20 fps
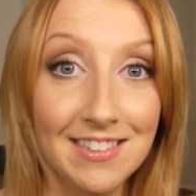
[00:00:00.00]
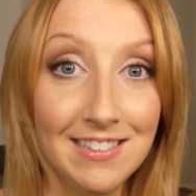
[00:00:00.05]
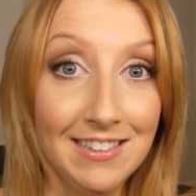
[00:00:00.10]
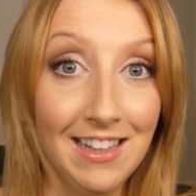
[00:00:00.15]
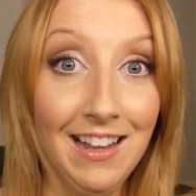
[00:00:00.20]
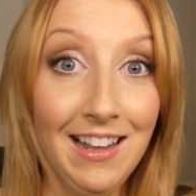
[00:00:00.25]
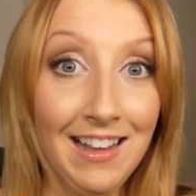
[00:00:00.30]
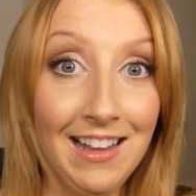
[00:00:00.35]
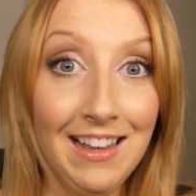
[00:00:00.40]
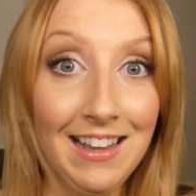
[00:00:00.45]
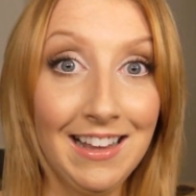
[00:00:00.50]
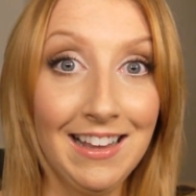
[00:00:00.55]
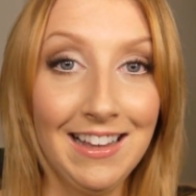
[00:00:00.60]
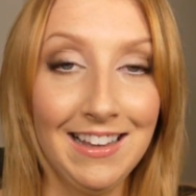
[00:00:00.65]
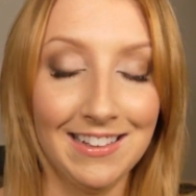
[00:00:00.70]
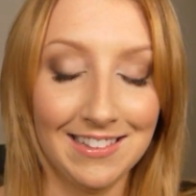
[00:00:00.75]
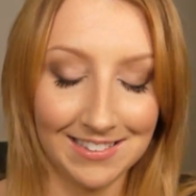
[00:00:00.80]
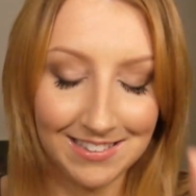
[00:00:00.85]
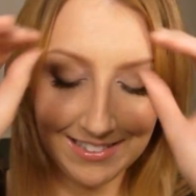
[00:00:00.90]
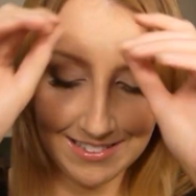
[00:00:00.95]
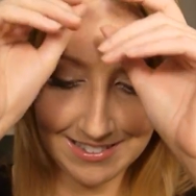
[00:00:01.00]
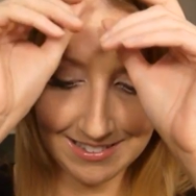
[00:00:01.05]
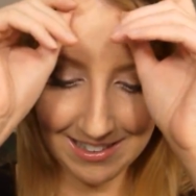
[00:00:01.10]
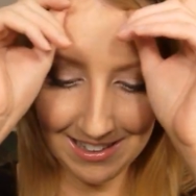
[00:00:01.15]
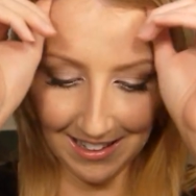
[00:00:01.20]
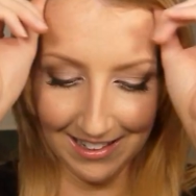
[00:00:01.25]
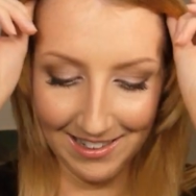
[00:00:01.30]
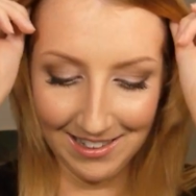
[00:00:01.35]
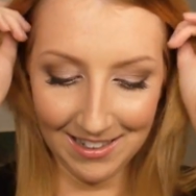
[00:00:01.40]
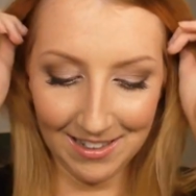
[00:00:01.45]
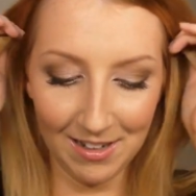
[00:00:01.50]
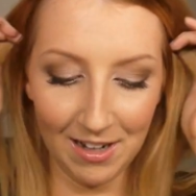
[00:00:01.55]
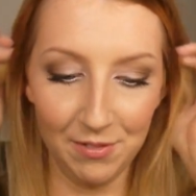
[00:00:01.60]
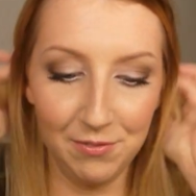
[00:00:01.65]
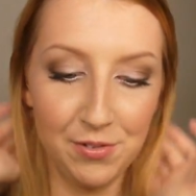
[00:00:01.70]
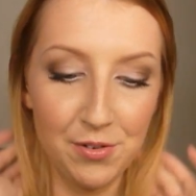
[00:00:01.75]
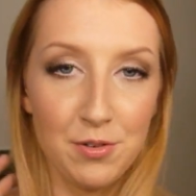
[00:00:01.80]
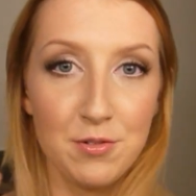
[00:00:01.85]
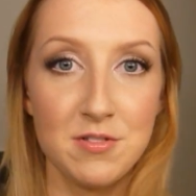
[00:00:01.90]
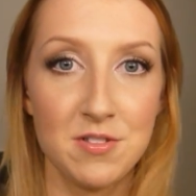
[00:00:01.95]
Oh! And
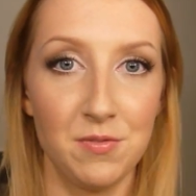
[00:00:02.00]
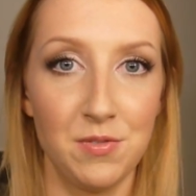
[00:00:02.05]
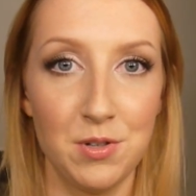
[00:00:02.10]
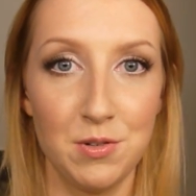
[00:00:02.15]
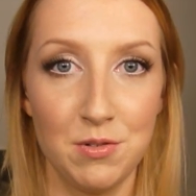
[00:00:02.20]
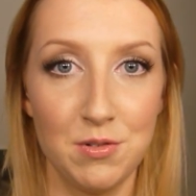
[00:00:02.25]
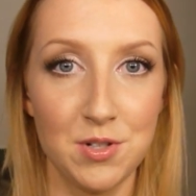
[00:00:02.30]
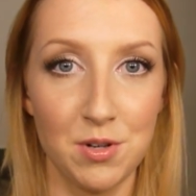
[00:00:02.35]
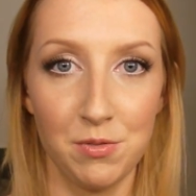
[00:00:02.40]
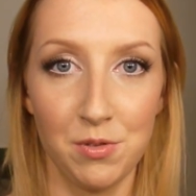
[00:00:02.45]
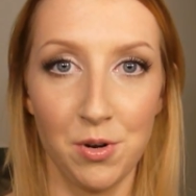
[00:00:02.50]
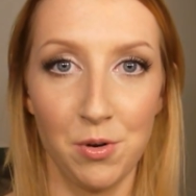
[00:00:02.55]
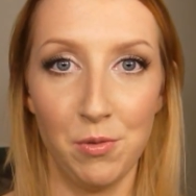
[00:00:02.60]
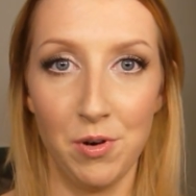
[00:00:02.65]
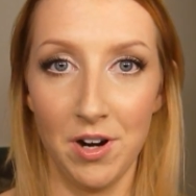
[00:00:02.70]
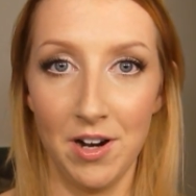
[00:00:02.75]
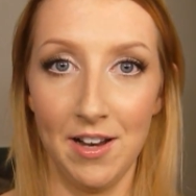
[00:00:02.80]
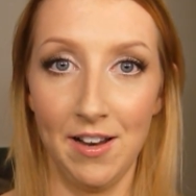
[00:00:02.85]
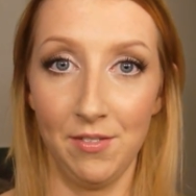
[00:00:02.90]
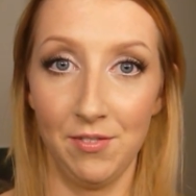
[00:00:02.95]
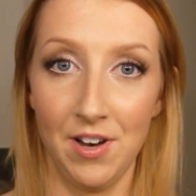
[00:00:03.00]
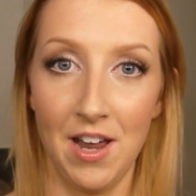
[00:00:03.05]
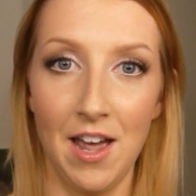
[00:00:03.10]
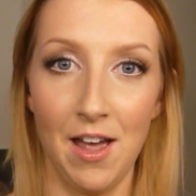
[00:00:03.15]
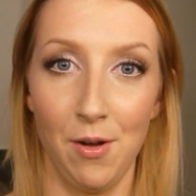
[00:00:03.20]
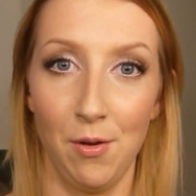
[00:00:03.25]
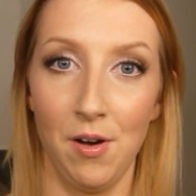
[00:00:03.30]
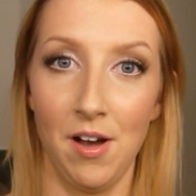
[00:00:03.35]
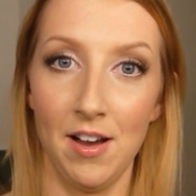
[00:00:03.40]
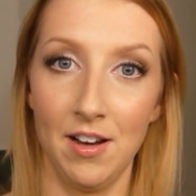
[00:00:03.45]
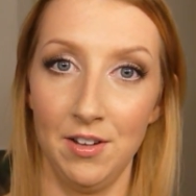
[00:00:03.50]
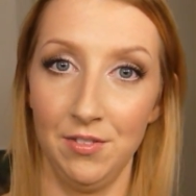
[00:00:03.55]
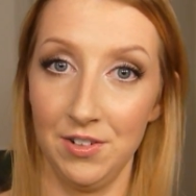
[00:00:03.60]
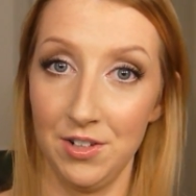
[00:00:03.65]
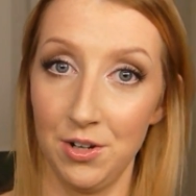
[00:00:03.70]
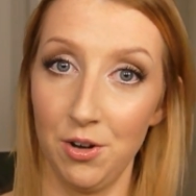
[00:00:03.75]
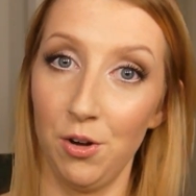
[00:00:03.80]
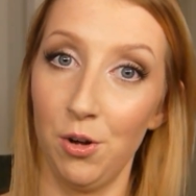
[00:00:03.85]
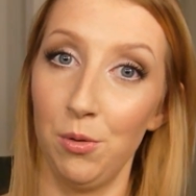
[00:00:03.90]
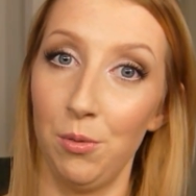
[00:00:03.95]
for those of you who don't know where I live now, I live
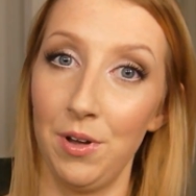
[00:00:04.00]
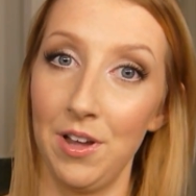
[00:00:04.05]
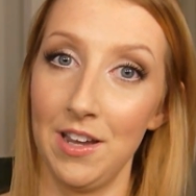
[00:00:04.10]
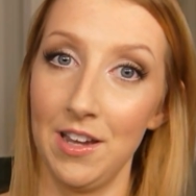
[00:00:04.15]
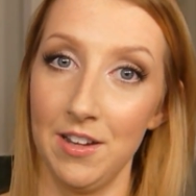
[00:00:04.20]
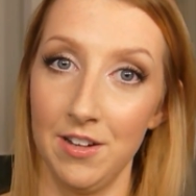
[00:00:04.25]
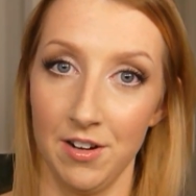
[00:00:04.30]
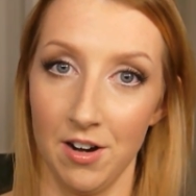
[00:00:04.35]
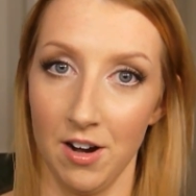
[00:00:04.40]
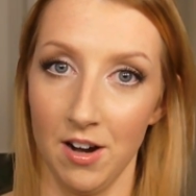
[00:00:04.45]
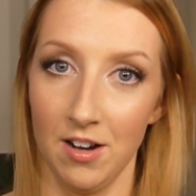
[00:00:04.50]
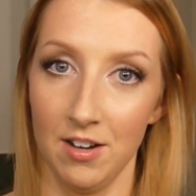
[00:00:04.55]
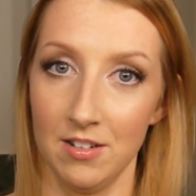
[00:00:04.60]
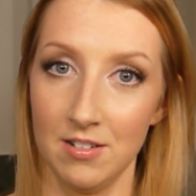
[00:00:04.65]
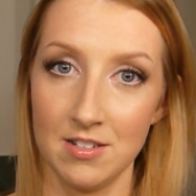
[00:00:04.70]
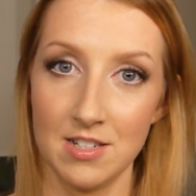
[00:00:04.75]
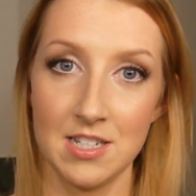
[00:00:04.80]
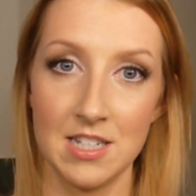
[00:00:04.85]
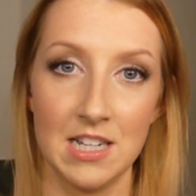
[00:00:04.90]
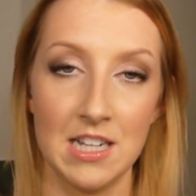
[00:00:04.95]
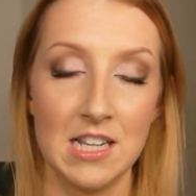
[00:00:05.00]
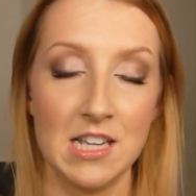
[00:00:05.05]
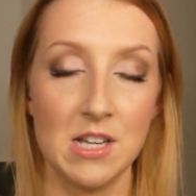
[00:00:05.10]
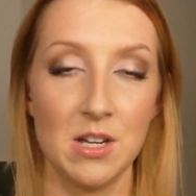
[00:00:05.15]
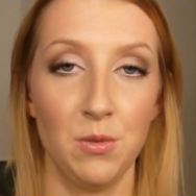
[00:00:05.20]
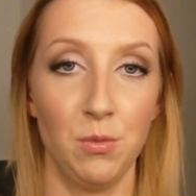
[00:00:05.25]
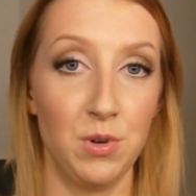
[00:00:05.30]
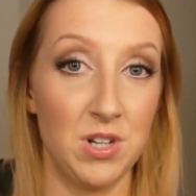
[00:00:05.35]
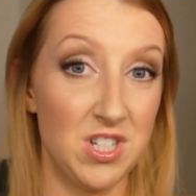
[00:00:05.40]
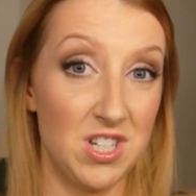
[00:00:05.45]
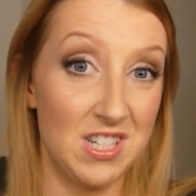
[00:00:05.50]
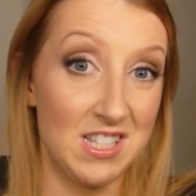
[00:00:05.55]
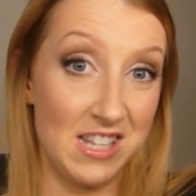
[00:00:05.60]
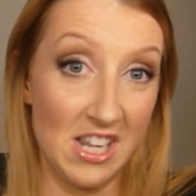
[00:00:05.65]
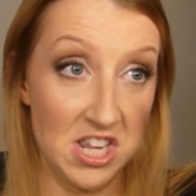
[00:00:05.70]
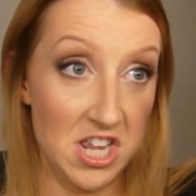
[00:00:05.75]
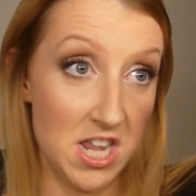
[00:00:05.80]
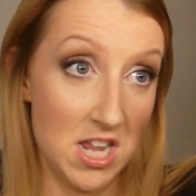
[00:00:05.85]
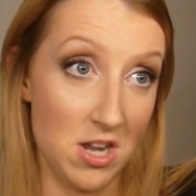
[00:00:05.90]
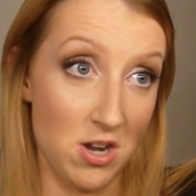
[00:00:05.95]
in Galway in Ireland, which is
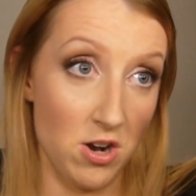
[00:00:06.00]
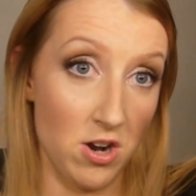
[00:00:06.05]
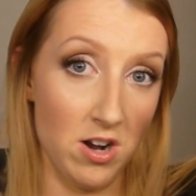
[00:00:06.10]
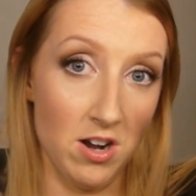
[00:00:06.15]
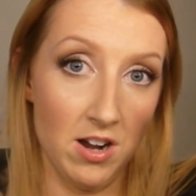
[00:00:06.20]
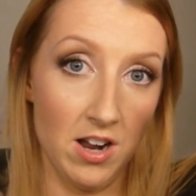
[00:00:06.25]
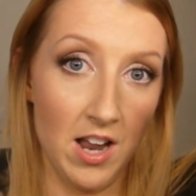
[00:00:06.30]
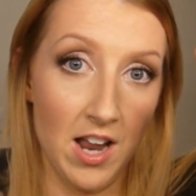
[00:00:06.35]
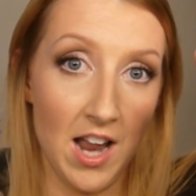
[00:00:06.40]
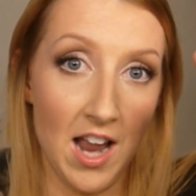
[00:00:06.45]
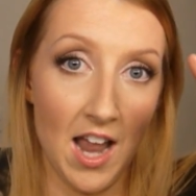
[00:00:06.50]
like here.